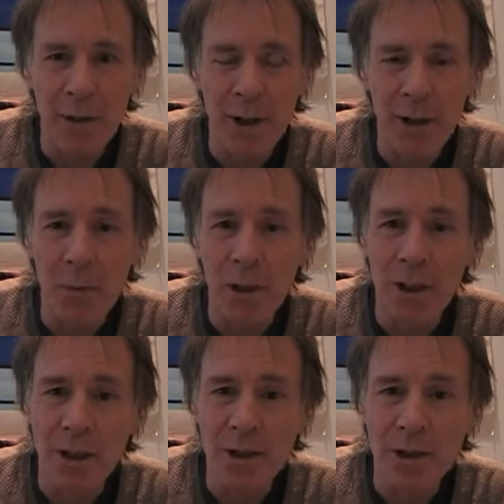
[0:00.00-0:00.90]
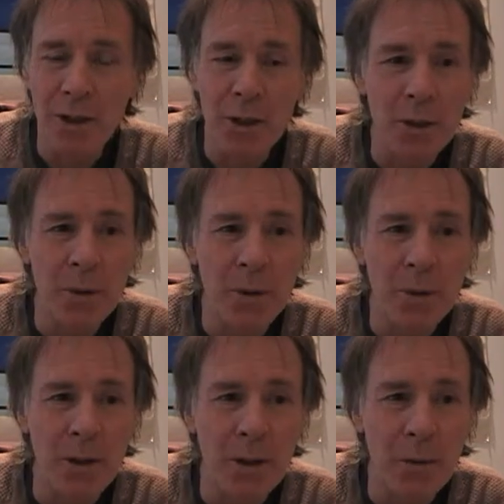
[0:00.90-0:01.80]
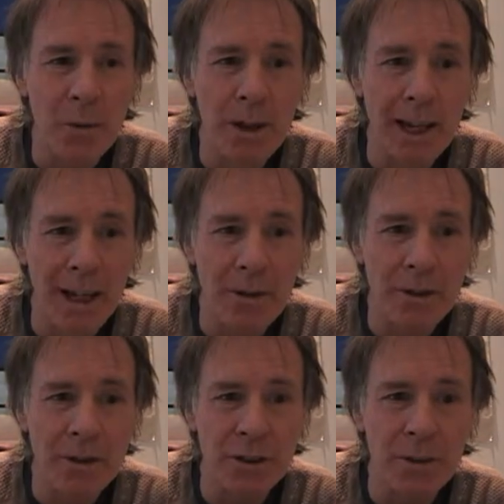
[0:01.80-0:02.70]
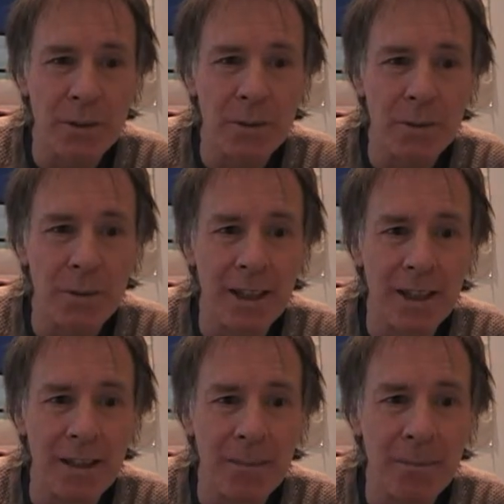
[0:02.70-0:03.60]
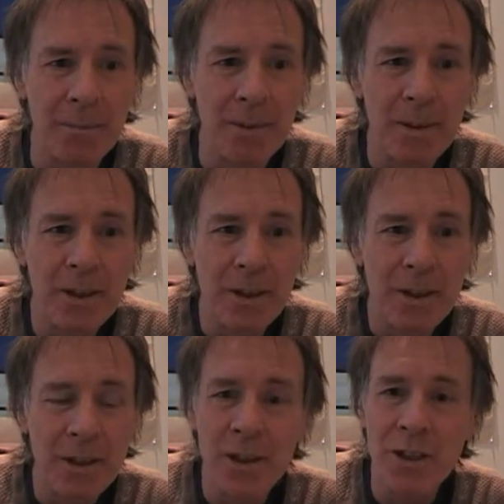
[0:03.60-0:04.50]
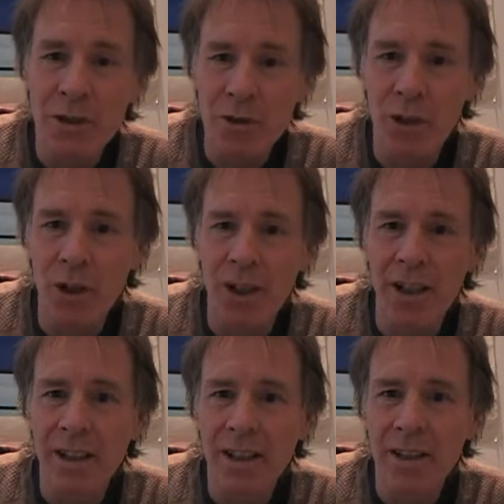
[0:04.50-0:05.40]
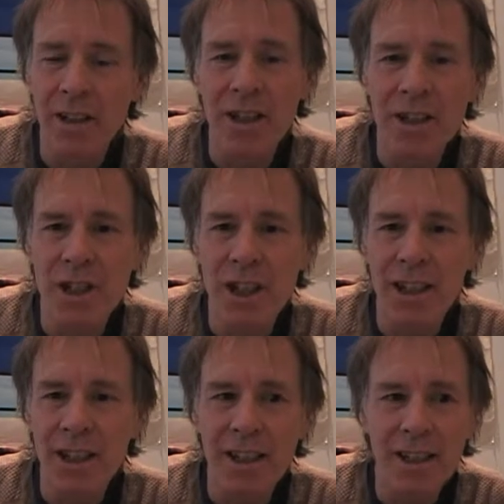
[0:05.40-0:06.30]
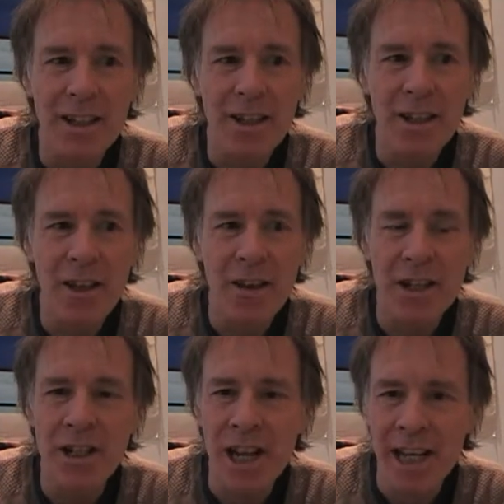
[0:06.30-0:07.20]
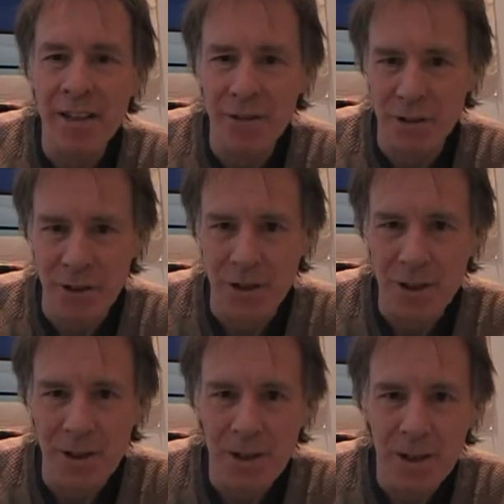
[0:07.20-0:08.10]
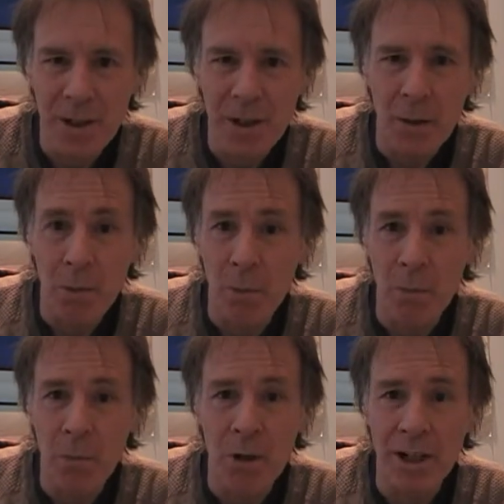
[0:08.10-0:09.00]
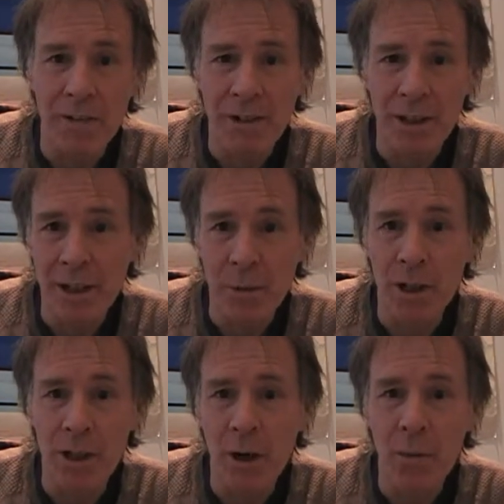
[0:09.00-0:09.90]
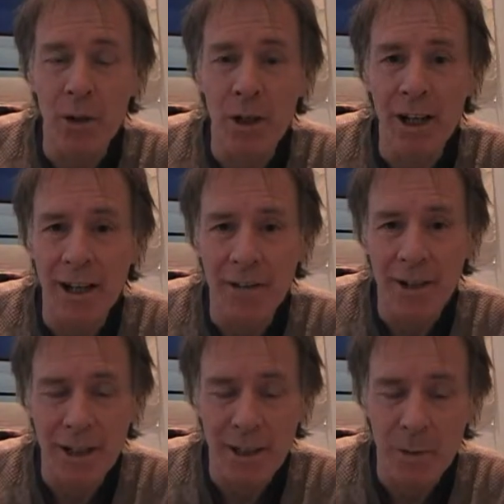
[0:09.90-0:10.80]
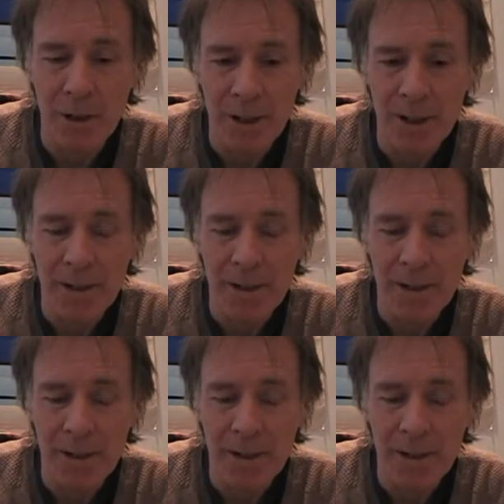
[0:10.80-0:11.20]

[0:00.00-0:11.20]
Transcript: there in the world who were out to destroy these havens, whatever they were or wherever they were.